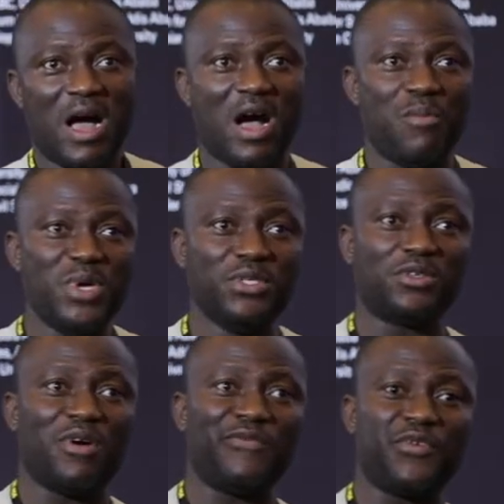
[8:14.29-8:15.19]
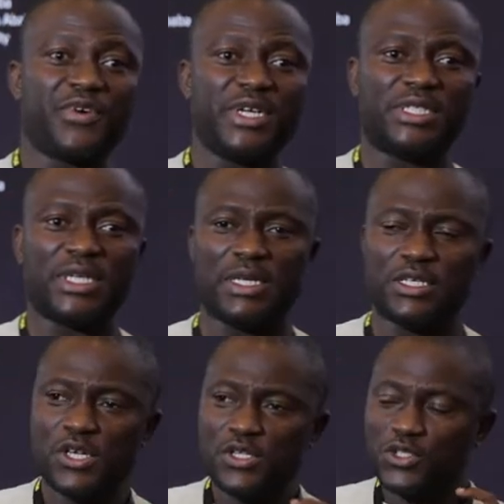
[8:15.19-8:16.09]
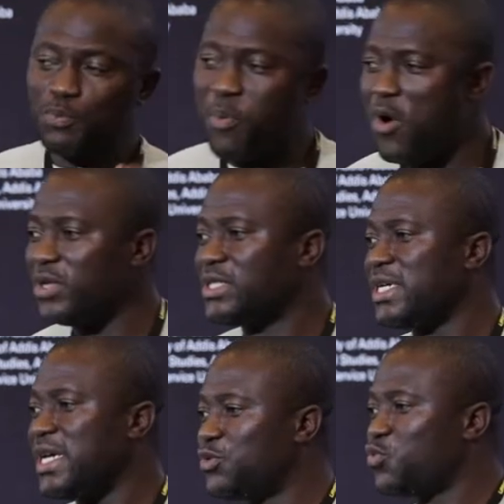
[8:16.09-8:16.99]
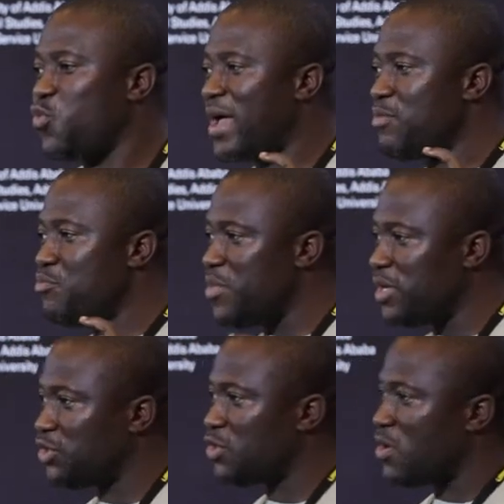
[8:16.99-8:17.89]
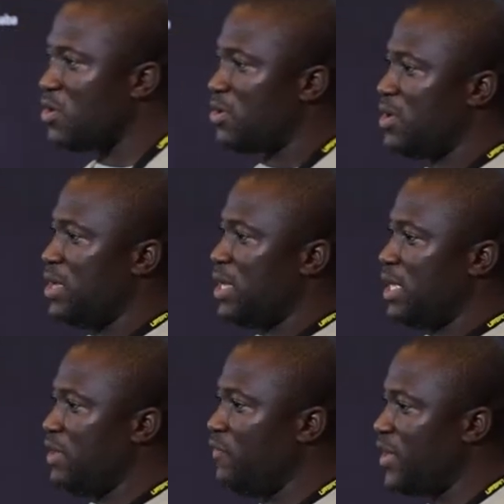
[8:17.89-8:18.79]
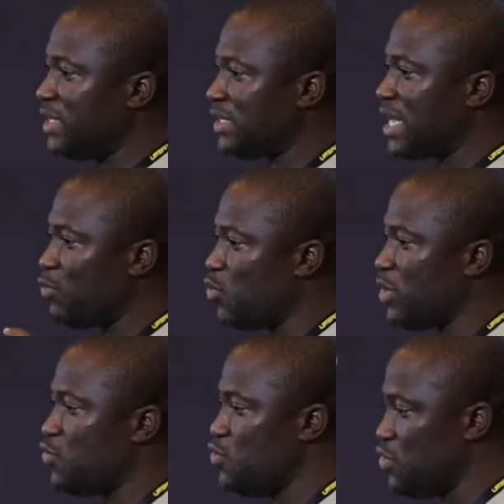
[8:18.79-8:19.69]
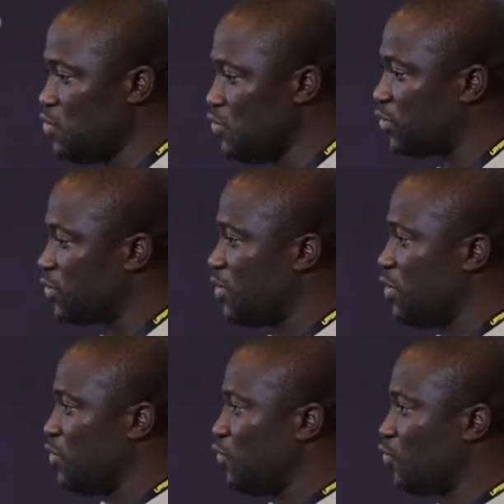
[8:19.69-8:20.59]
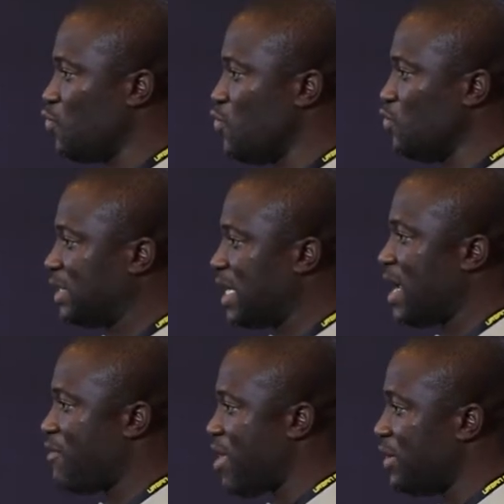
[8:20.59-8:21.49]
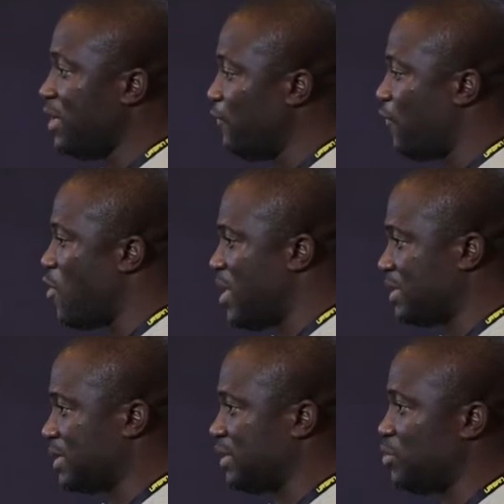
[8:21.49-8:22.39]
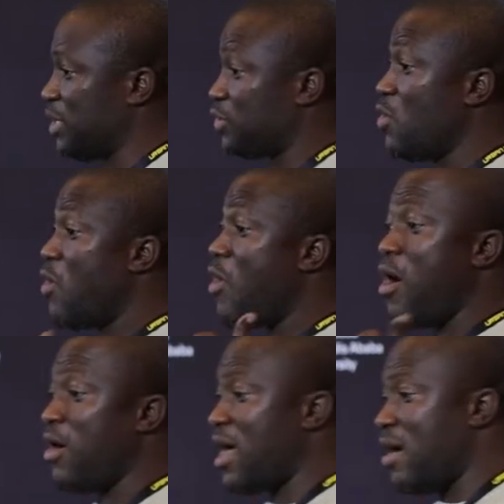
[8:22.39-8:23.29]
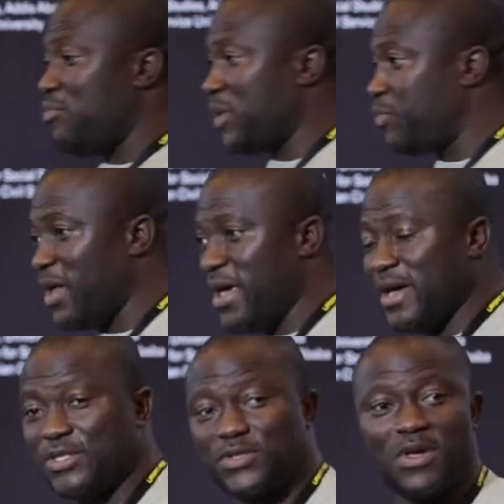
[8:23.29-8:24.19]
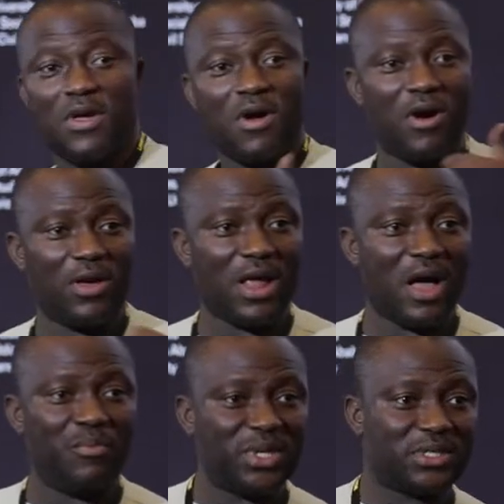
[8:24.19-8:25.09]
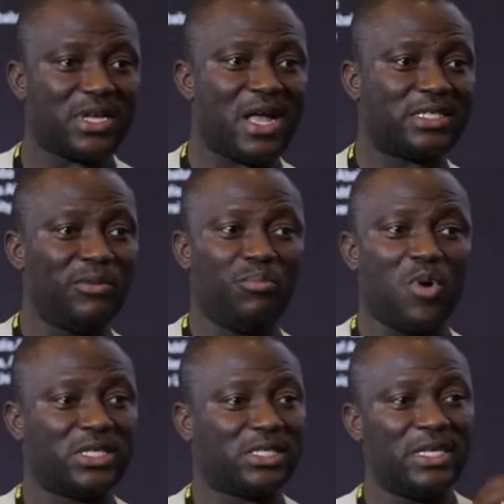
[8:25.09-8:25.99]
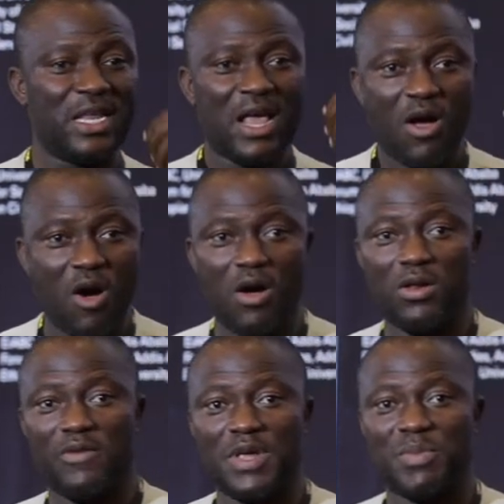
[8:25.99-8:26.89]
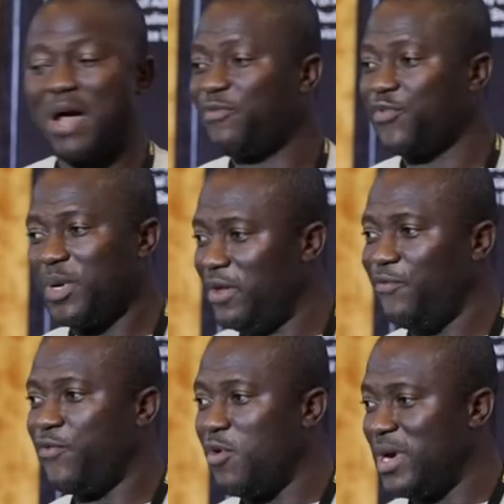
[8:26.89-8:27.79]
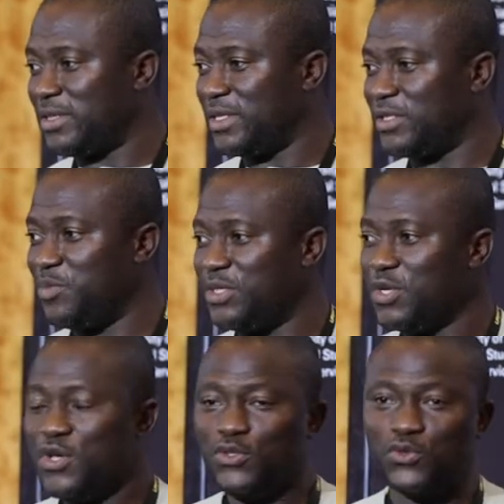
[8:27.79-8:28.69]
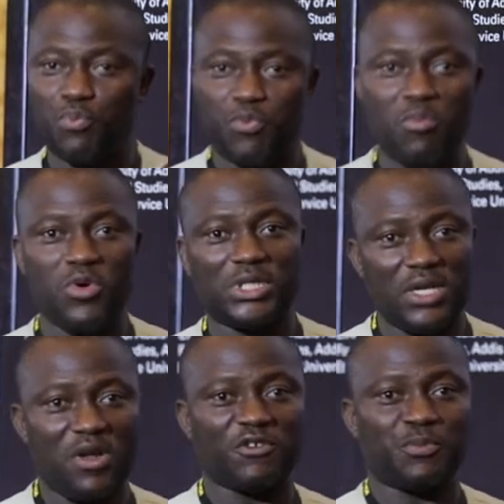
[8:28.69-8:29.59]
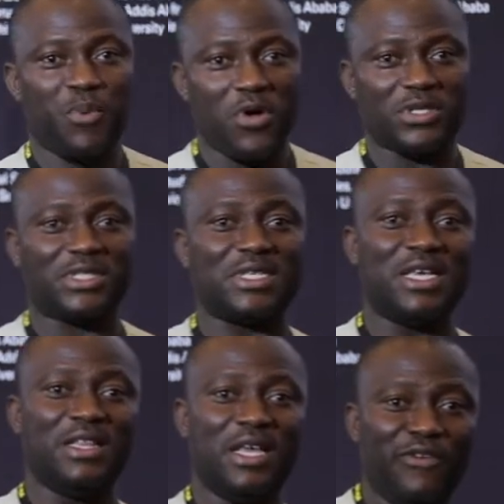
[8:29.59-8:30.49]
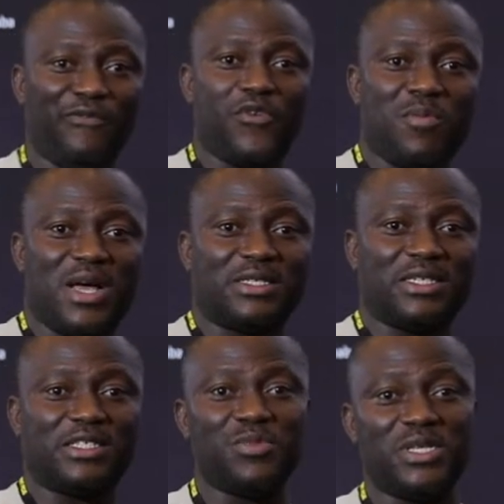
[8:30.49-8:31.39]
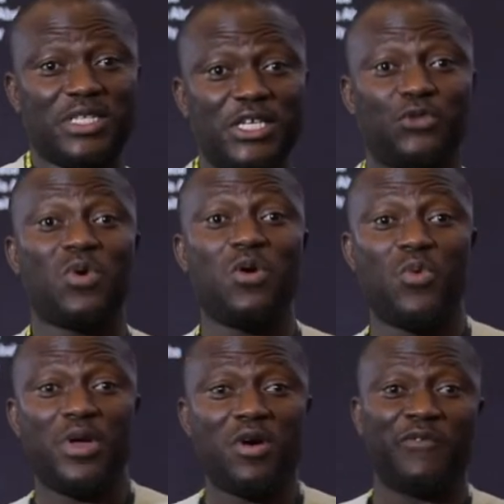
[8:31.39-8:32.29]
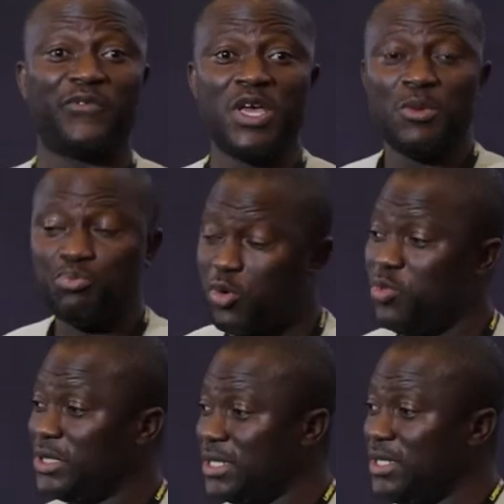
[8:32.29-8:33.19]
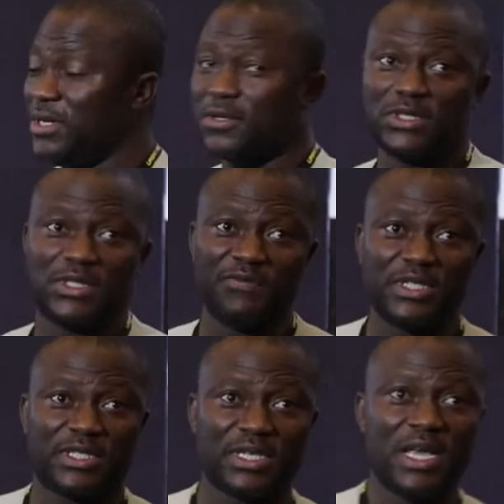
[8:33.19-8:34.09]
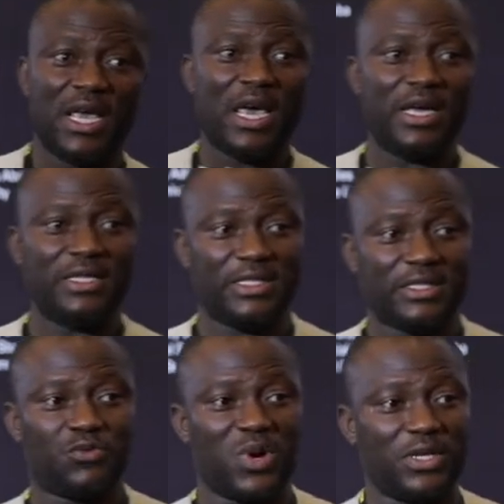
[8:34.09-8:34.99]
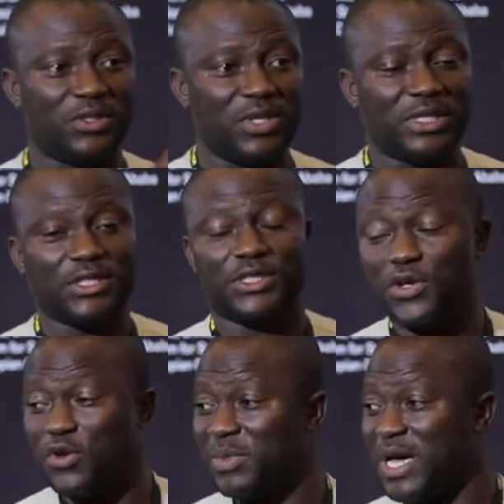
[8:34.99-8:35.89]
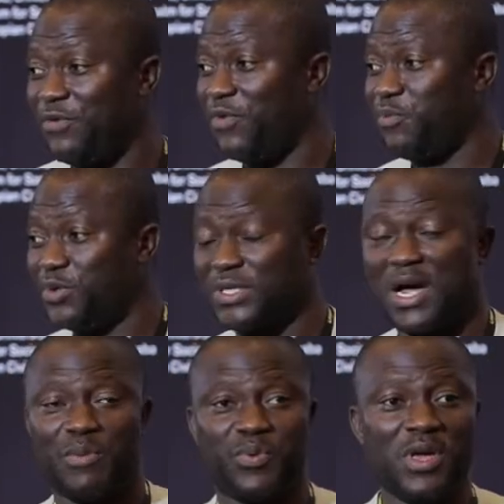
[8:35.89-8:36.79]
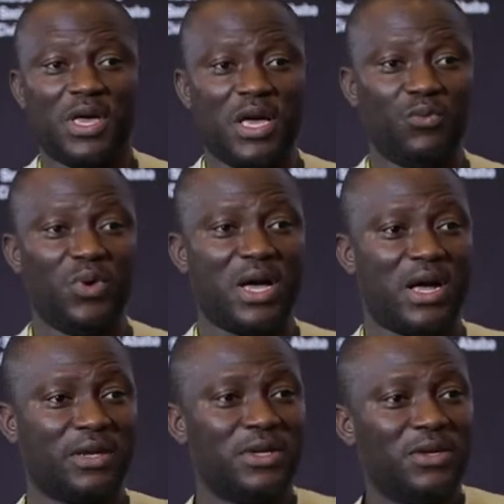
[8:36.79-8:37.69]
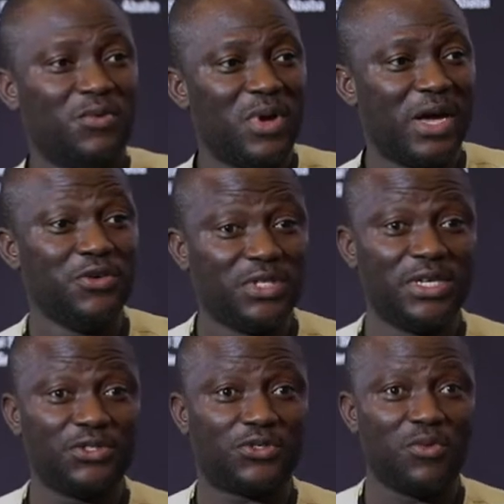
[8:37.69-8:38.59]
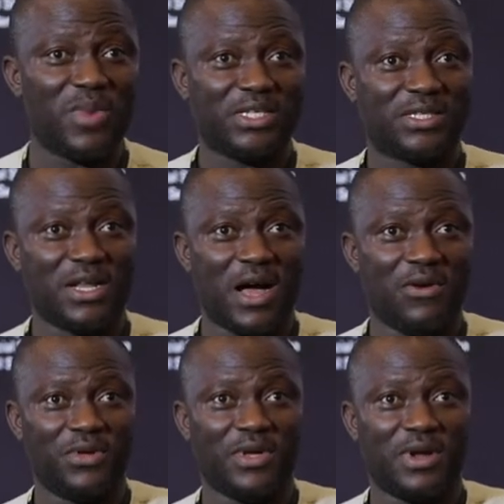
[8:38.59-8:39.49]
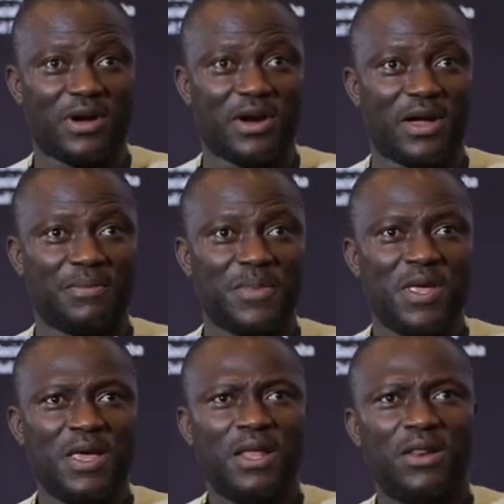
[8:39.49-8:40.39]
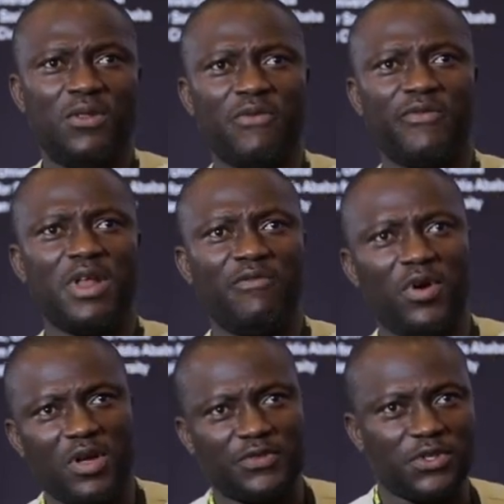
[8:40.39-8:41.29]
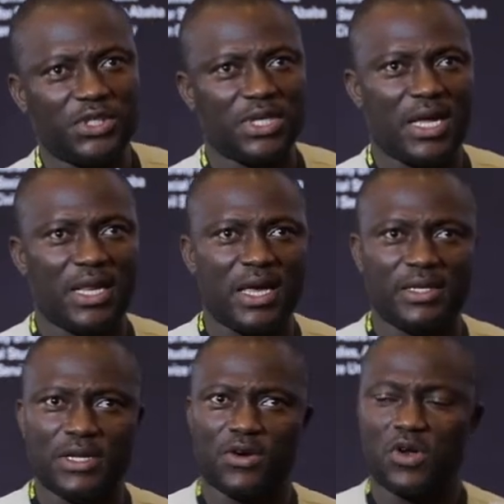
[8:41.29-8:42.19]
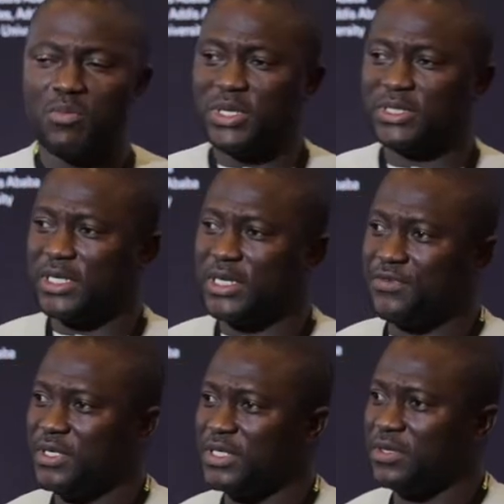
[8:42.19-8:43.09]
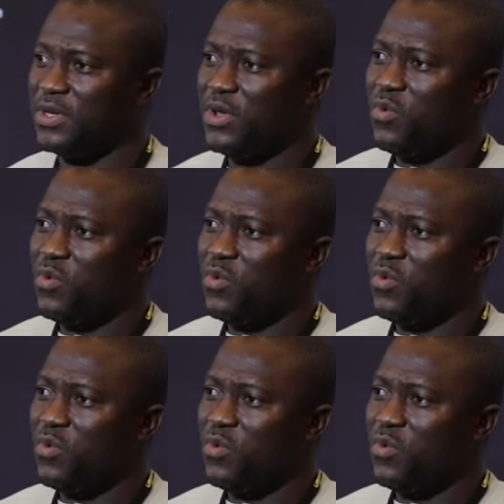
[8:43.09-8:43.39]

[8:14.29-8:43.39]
Our means of recreation, sports is one major event that we could use to turn around informal settlement. All our big players, all our big stars in boxing, all of them come from the informal settlement. So promotion of sports in informal settlements is one way of promoting inclusivity. And this one is, is a stadium that we put up and we are, we are using it so much now in Accra. Lo level of social and economic security.